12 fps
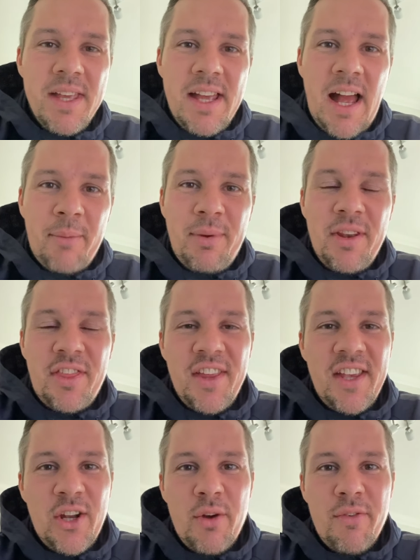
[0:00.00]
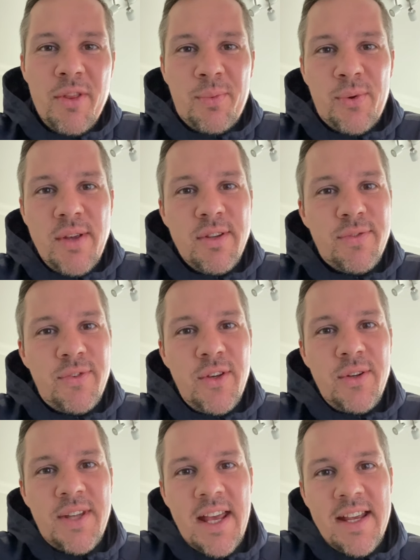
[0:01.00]
I'd been thinking over the previous
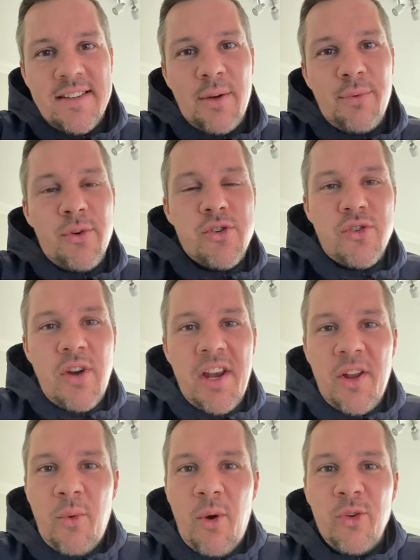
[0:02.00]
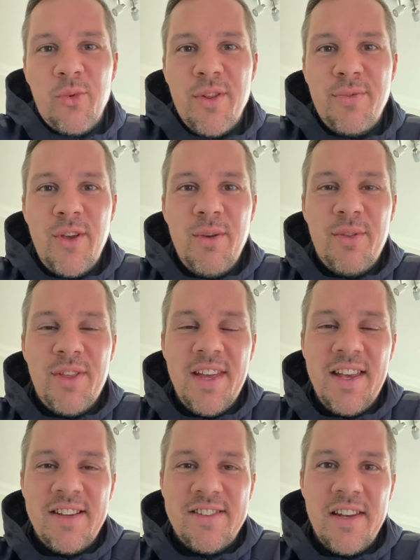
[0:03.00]
few days how frustrated I was with a few
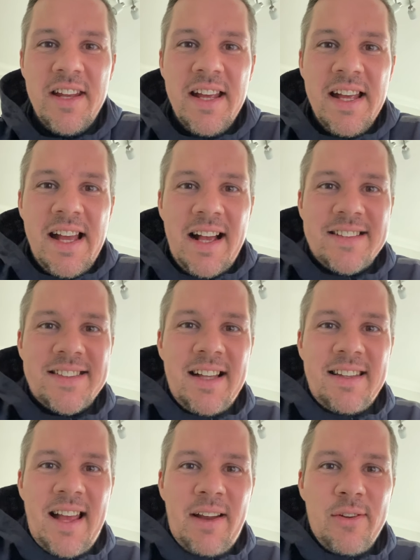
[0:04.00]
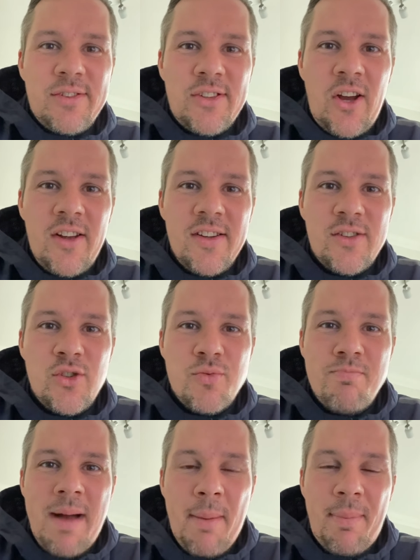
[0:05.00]
things, and I sat down and started to
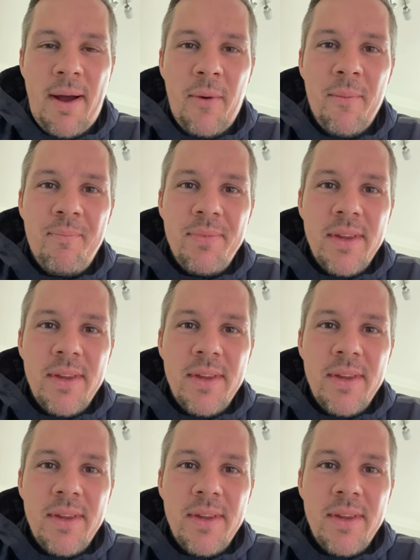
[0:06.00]
map out